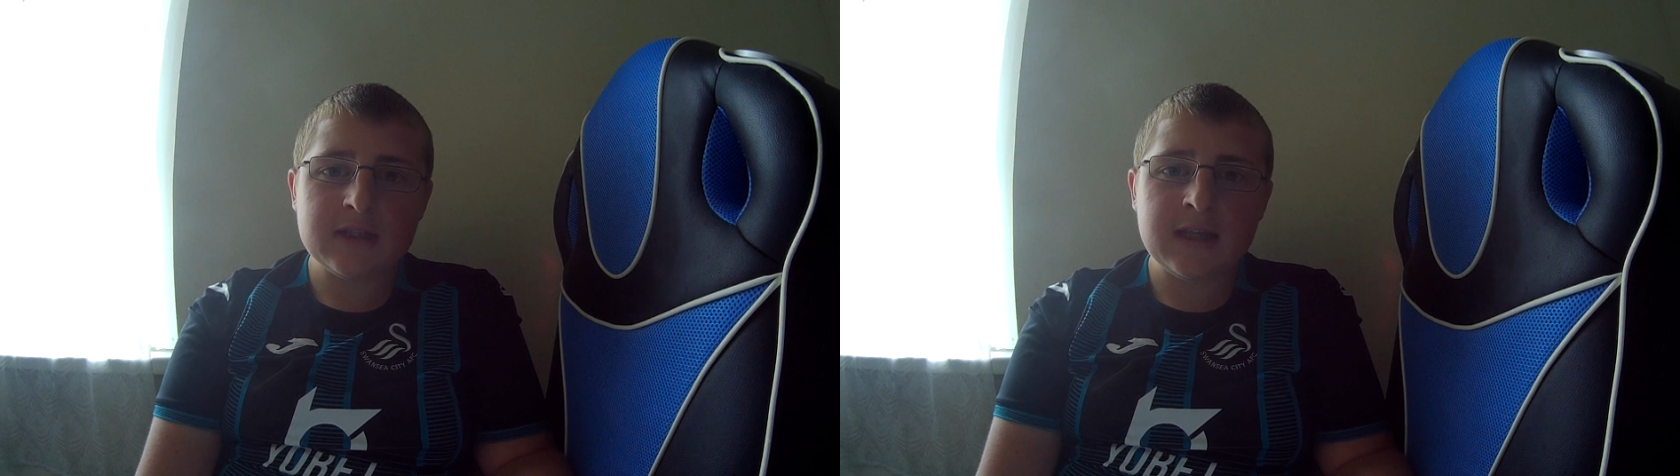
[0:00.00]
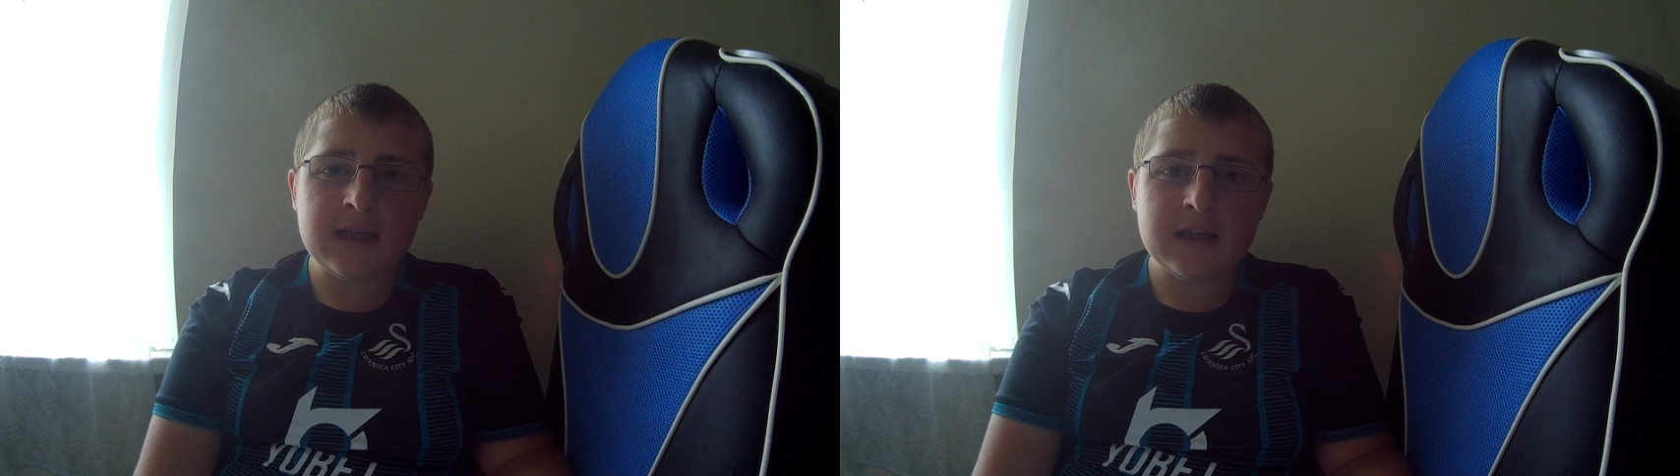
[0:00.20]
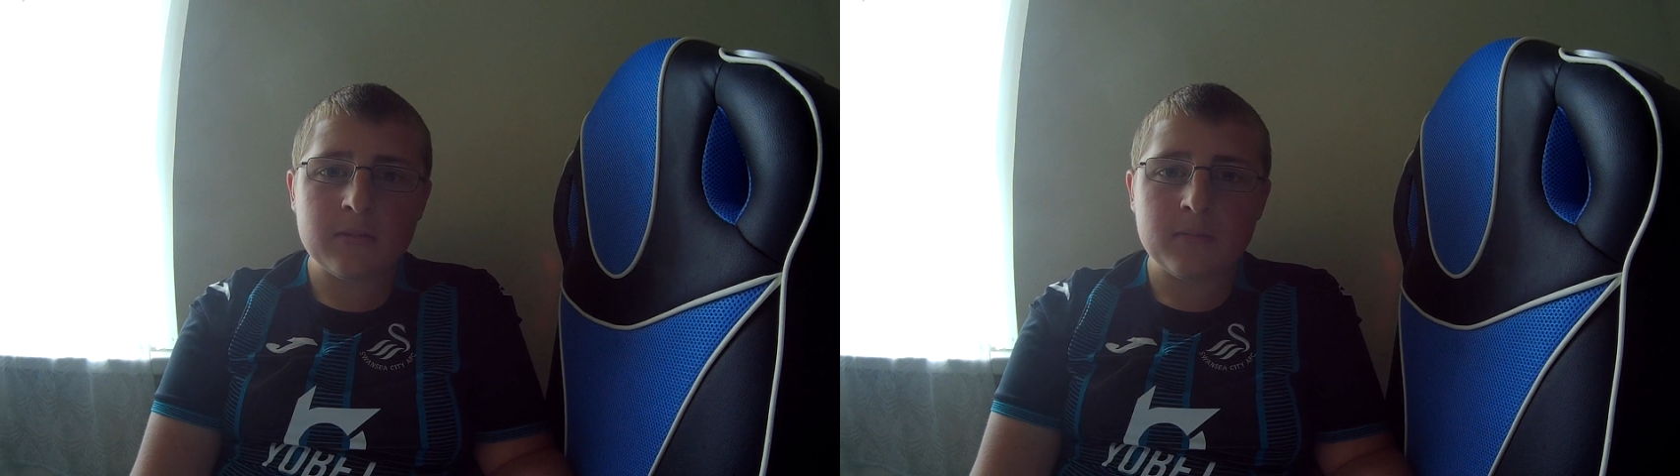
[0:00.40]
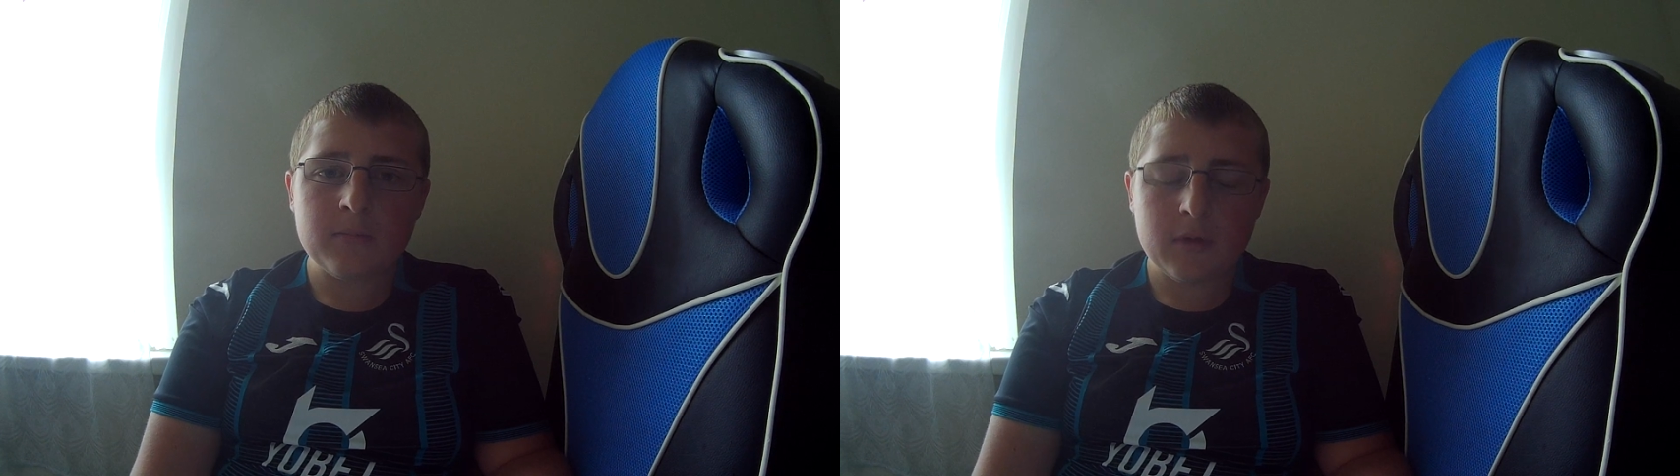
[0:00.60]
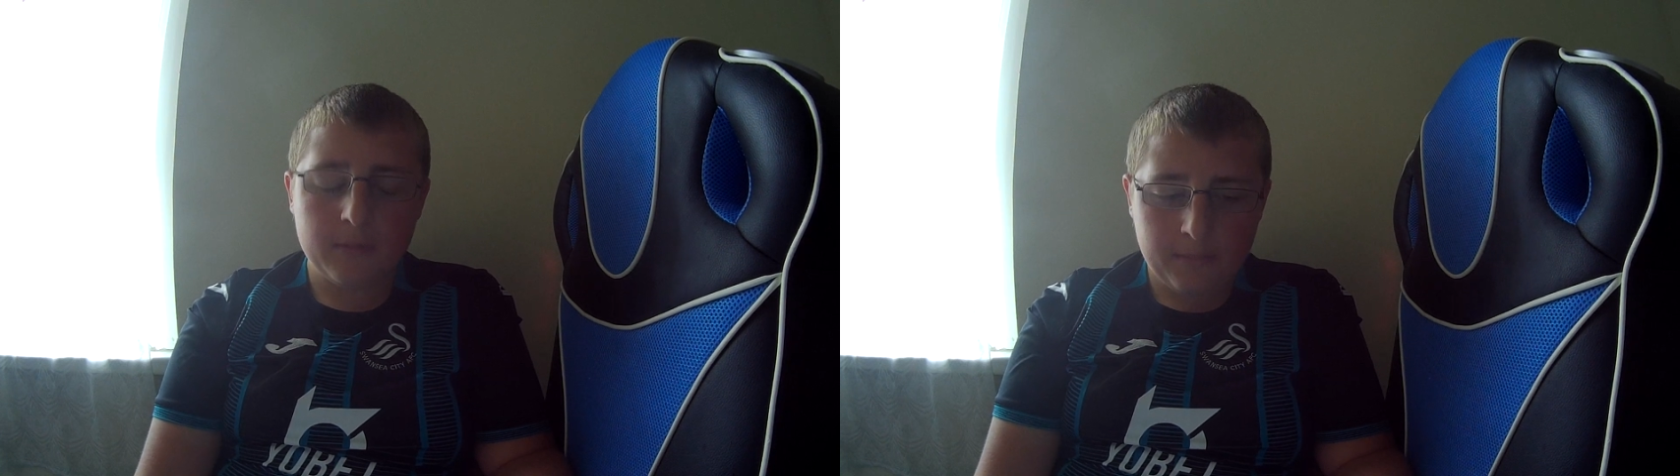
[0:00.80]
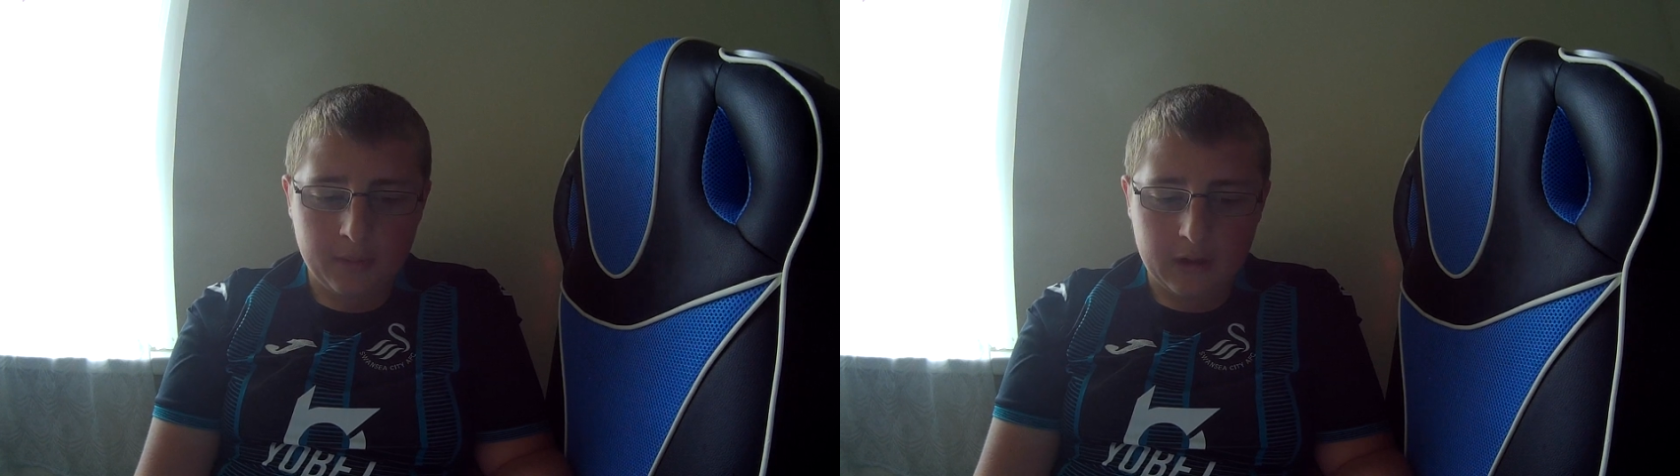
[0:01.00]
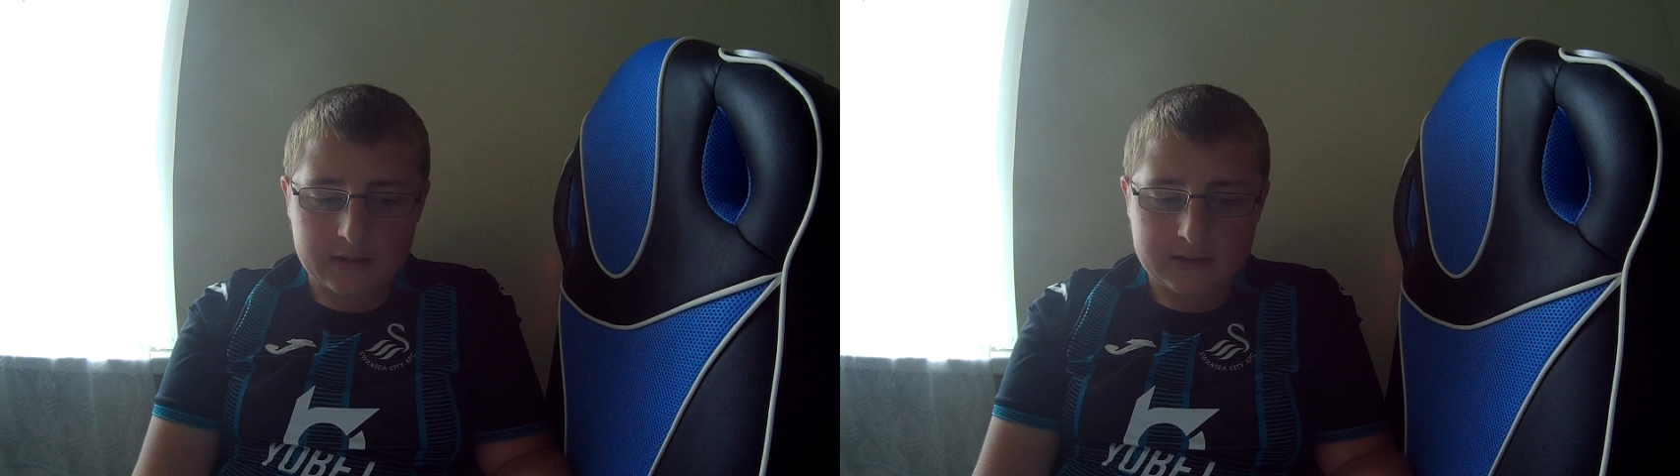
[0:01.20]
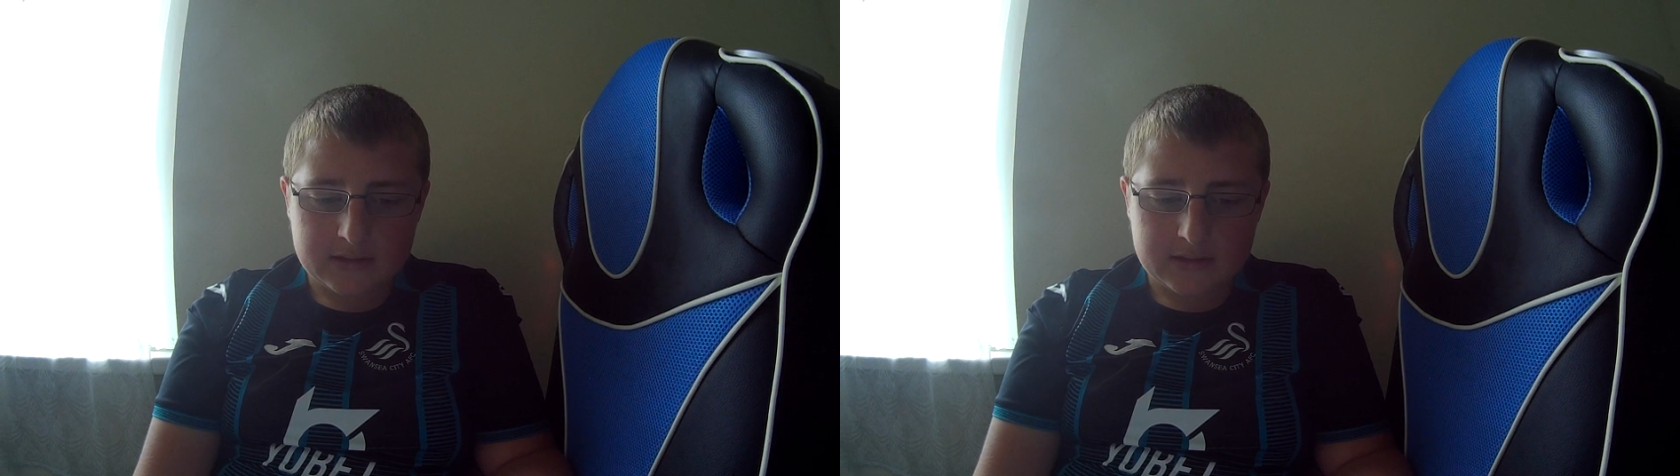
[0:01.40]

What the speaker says: League. But,